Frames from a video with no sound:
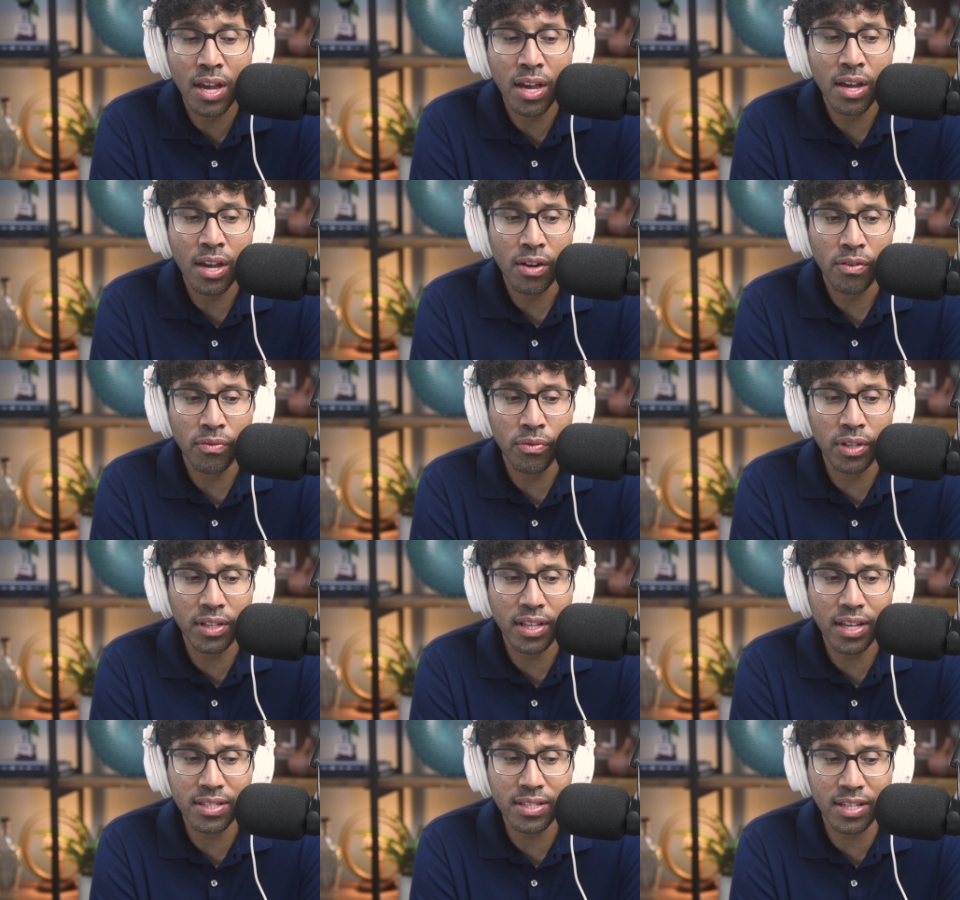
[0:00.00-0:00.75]

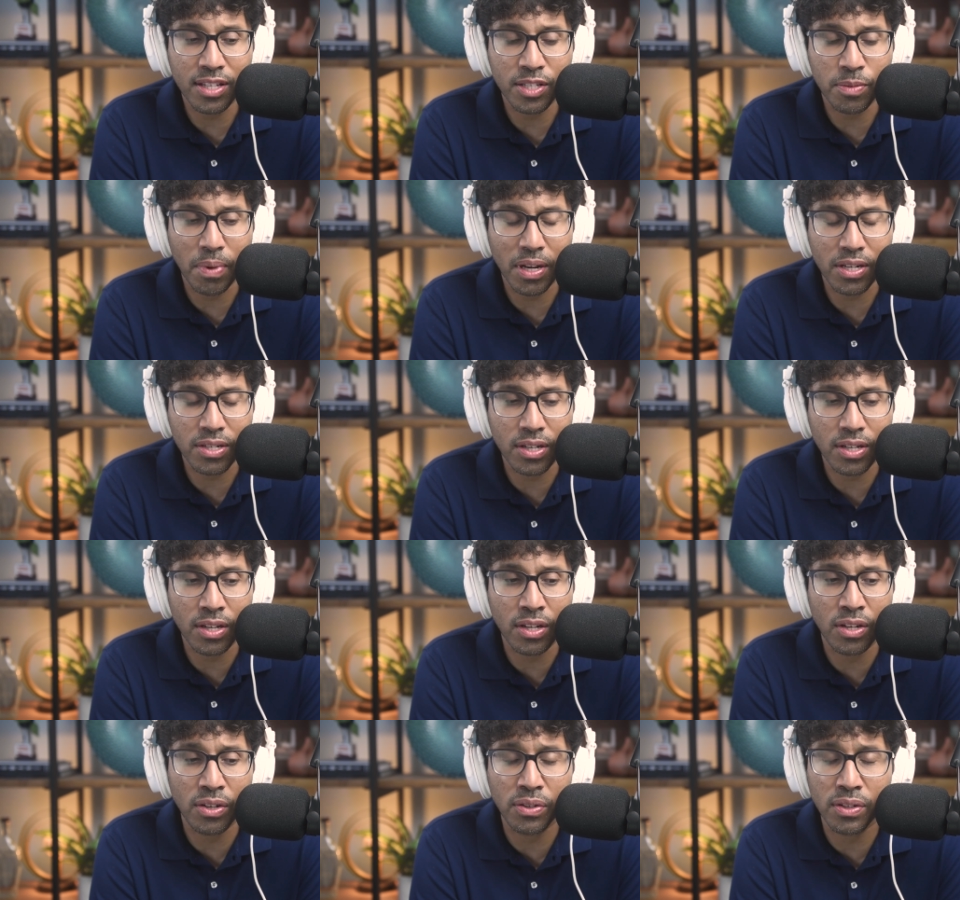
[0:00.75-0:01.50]
realizing, especially
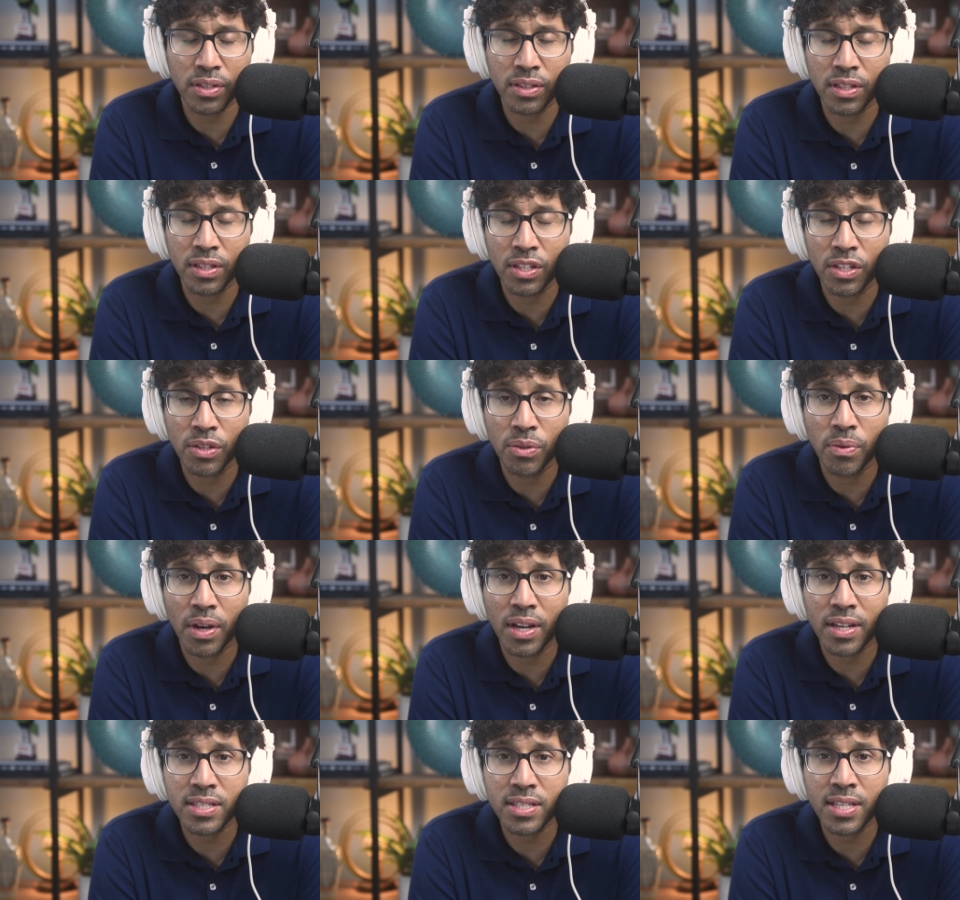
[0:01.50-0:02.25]
here in the
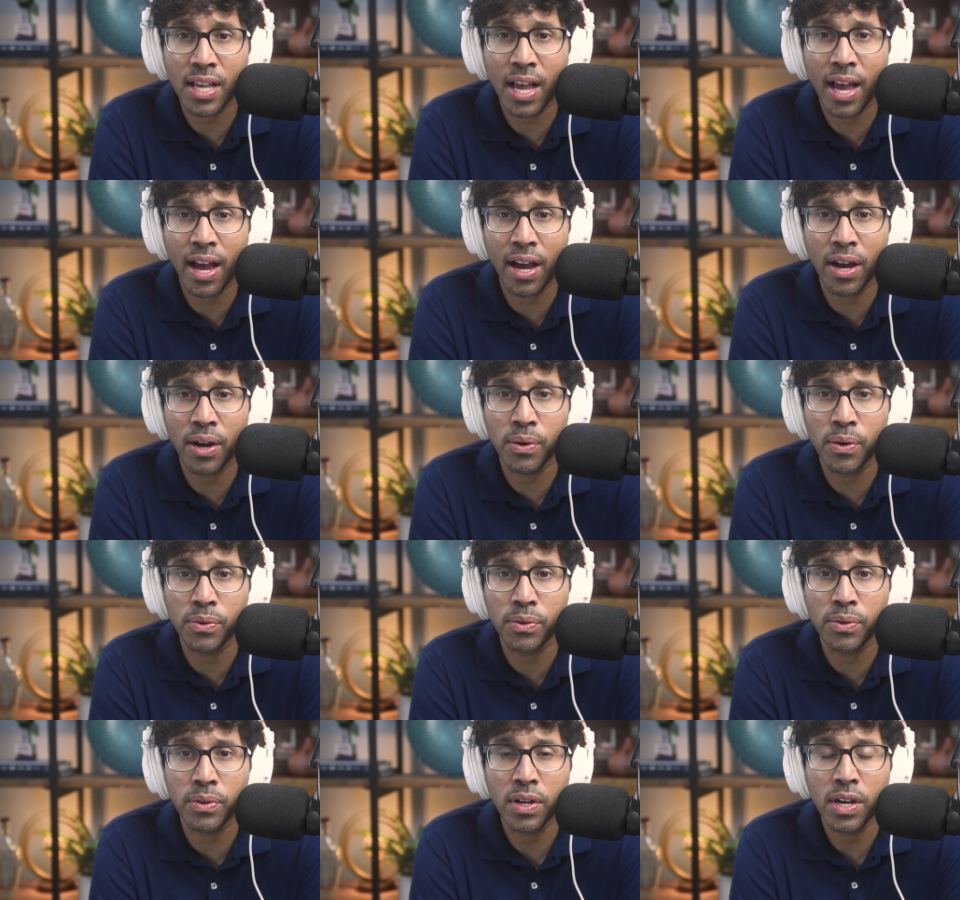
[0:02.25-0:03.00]
US,
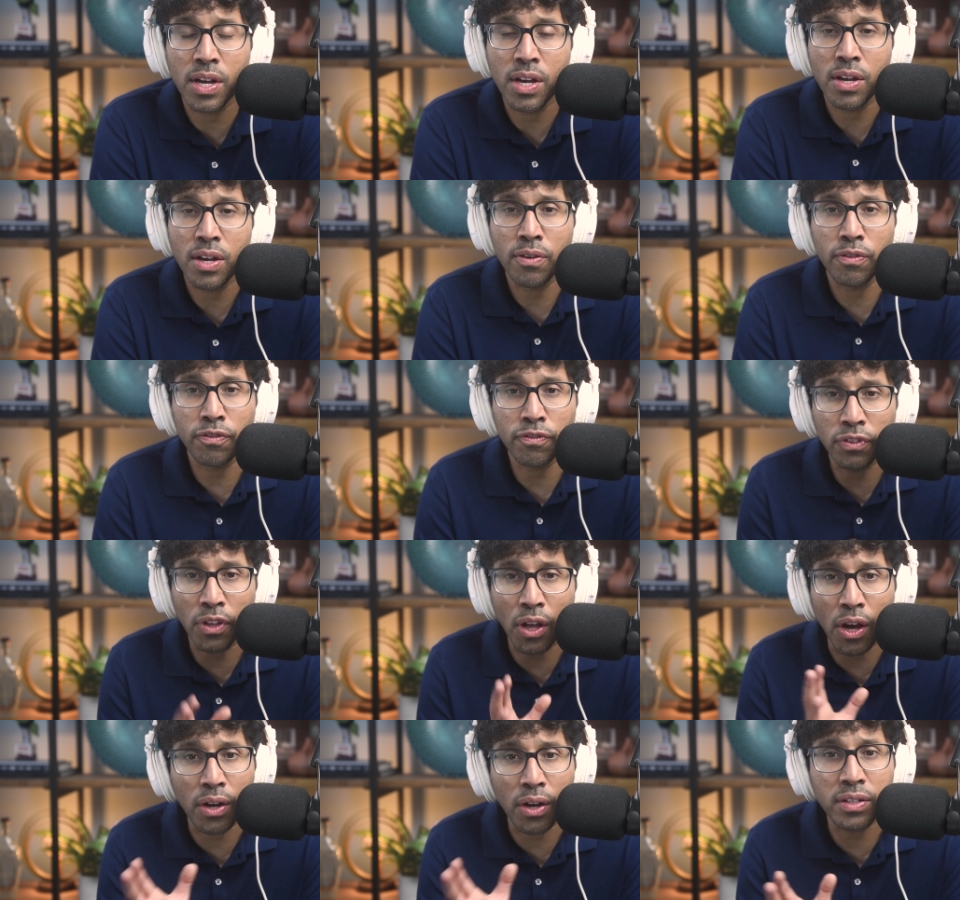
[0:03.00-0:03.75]
how
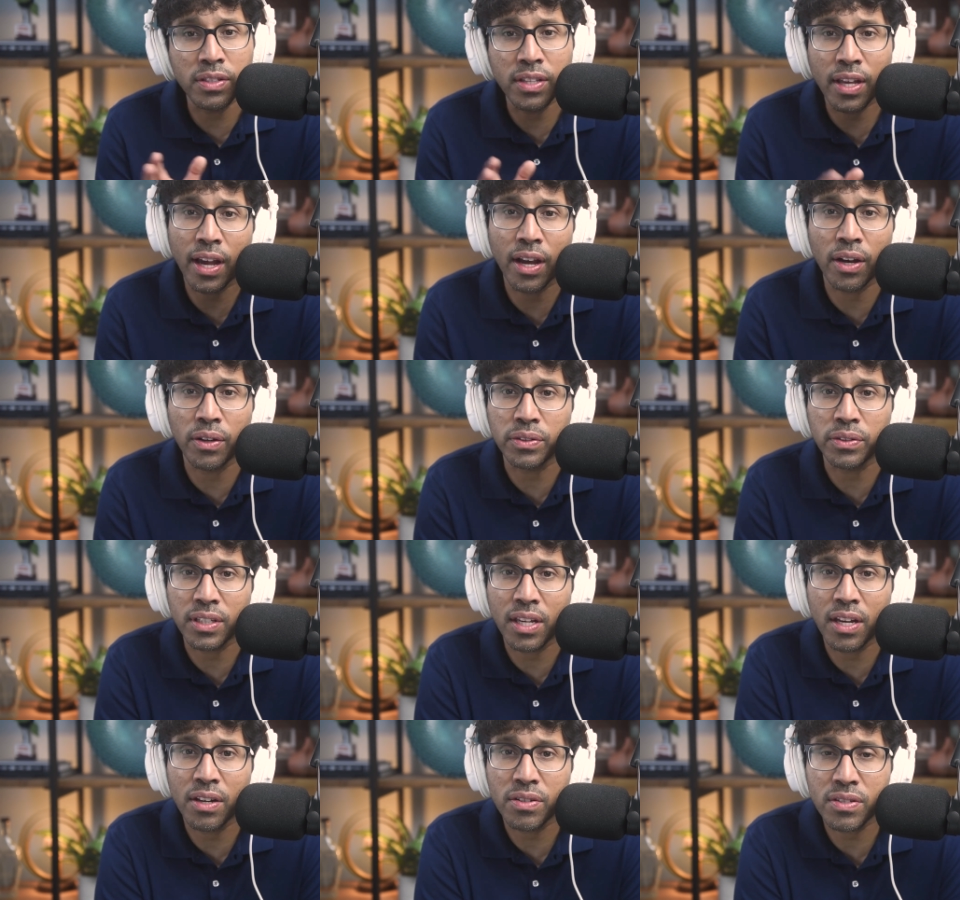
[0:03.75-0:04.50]
flawed the
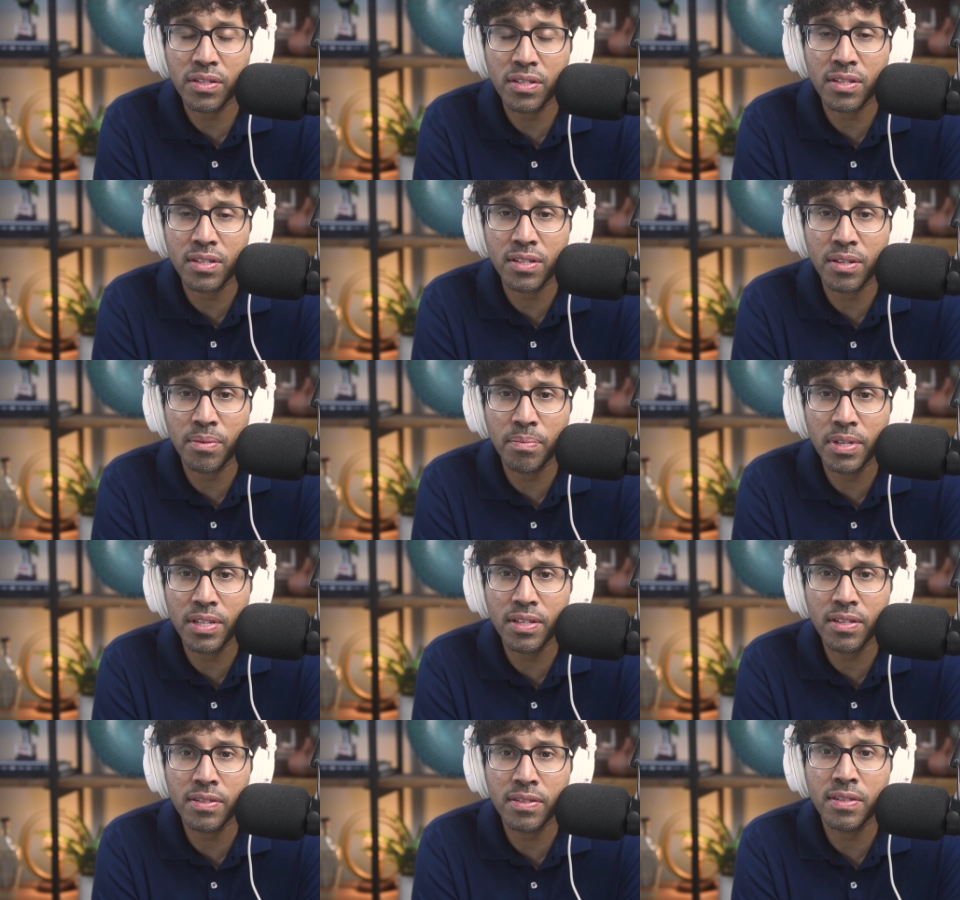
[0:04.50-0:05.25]
healthcare system
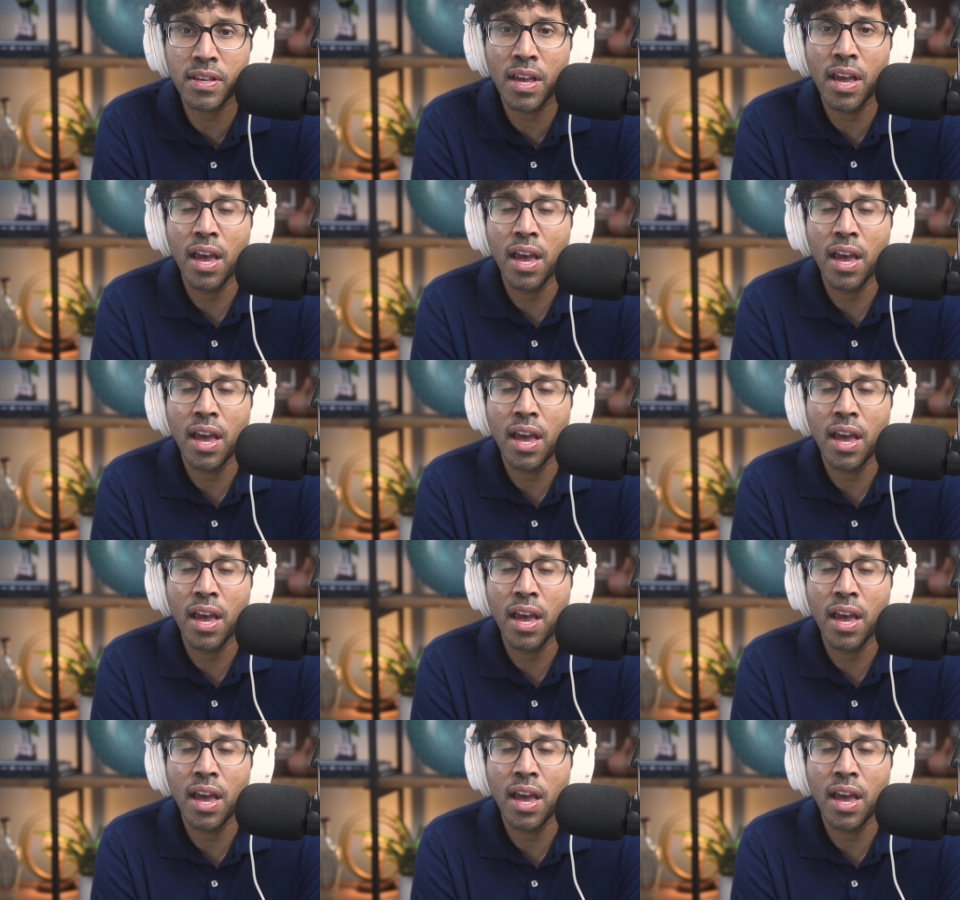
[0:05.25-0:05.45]
is.